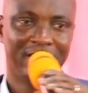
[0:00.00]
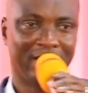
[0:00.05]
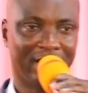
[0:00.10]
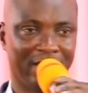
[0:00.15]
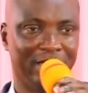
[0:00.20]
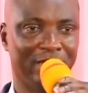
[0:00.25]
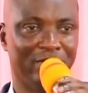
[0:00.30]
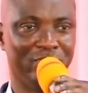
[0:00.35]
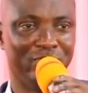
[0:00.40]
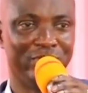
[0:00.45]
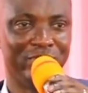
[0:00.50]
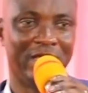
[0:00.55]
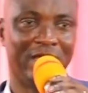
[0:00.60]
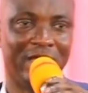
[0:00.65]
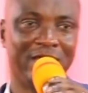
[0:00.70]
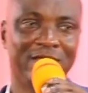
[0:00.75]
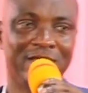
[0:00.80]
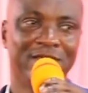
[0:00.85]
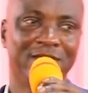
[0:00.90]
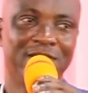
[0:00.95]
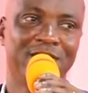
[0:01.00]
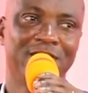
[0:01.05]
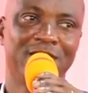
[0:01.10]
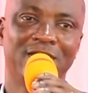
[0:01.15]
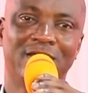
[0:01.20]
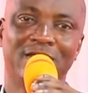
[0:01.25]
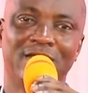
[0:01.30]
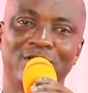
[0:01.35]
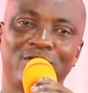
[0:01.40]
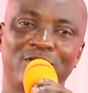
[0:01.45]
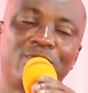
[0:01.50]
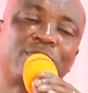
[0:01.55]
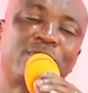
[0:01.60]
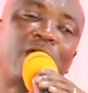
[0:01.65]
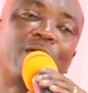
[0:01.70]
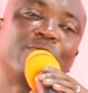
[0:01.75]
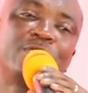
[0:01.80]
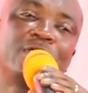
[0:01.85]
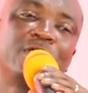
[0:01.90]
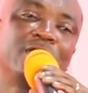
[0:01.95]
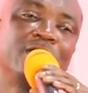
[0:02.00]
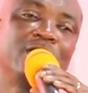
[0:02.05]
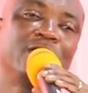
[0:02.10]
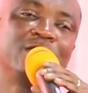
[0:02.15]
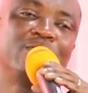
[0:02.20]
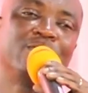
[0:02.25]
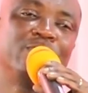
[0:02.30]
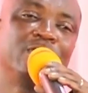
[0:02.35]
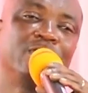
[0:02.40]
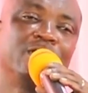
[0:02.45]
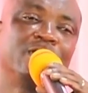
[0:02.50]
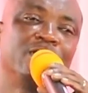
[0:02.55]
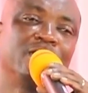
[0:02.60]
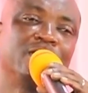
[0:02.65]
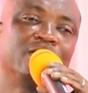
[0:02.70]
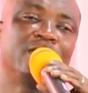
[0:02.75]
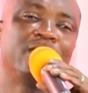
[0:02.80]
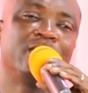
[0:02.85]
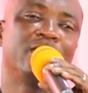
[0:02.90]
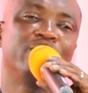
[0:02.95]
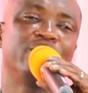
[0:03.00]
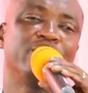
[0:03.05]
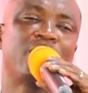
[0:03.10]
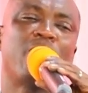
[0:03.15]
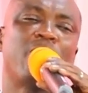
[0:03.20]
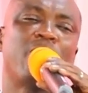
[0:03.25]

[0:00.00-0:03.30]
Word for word: Hallelujah. Sometimes it, it, it, it